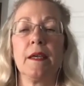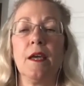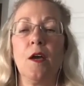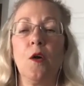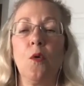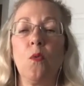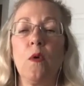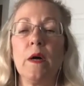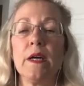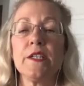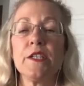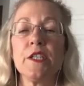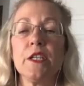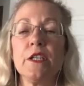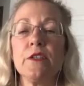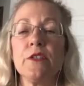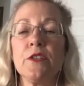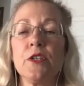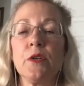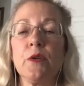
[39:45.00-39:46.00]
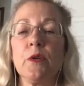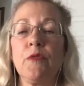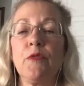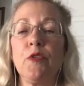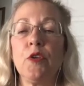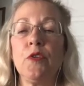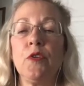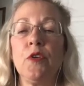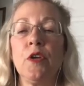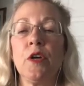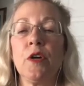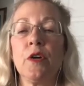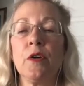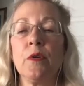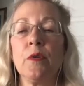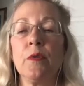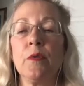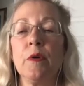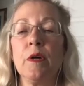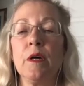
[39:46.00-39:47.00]
what do you do if you
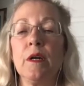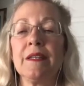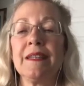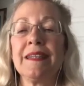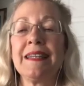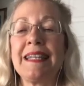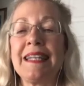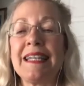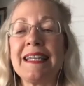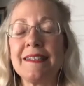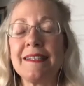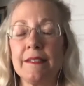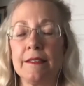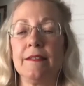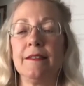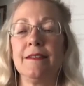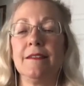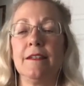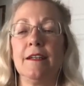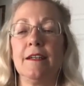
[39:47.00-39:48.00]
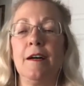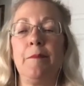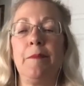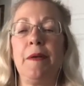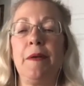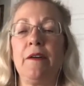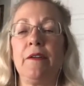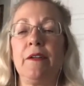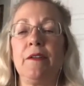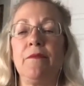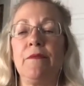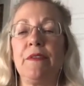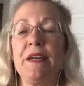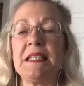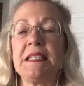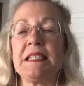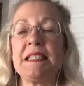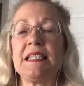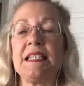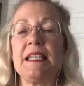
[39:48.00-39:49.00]
know little about
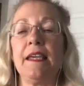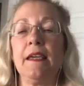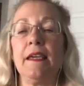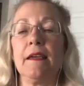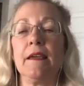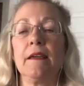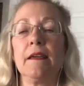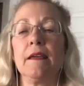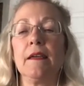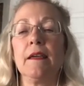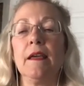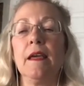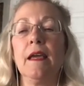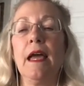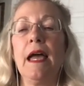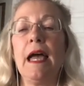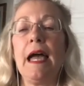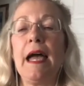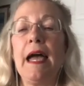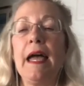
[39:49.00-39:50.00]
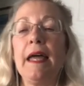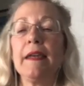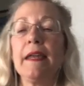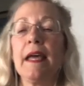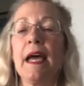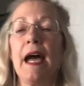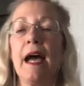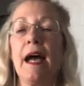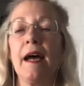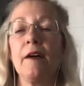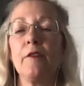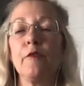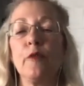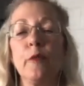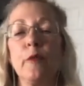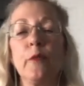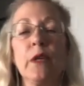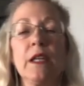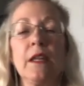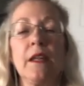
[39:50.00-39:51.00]
investing and have
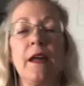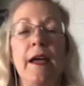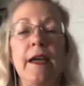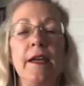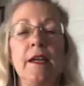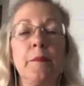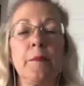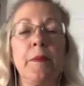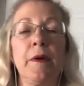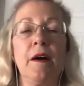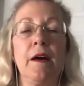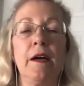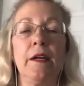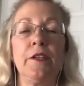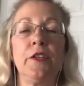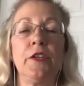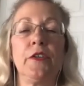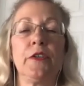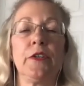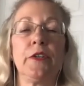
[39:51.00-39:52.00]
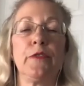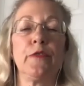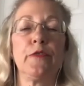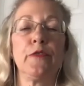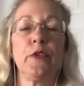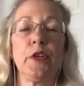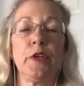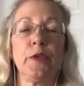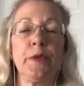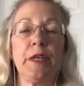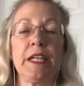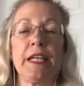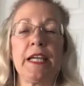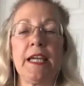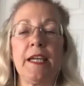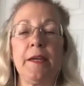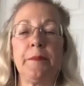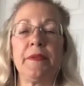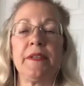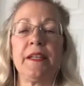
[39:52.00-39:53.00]
relied upon your
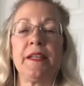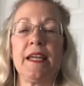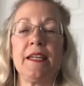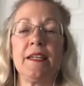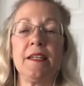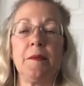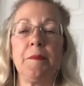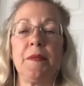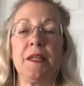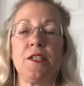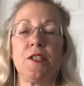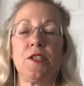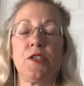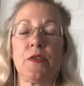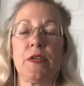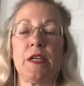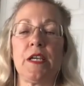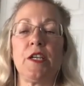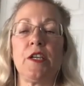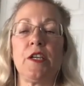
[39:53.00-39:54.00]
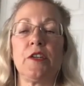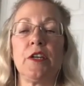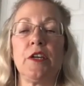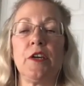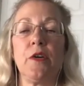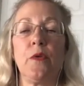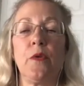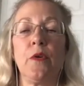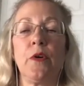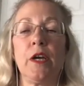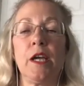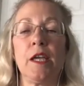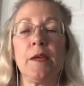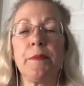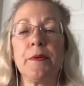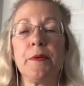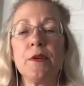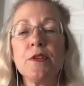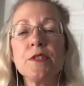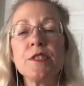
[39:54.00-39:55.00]
401k plan administrator or a
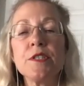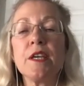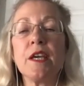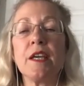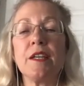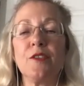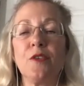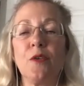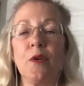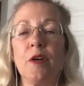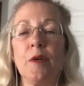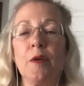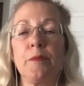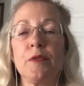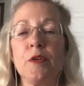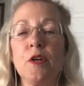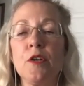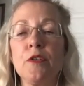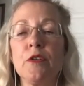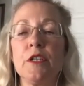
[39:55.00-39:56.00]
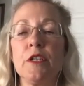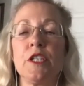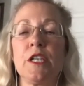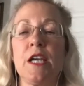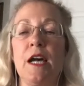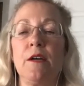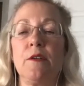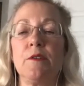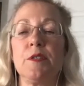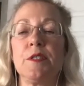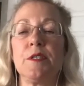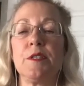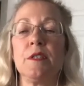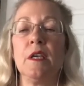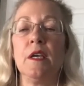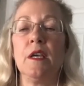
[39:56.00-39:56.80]
person or a brokerage house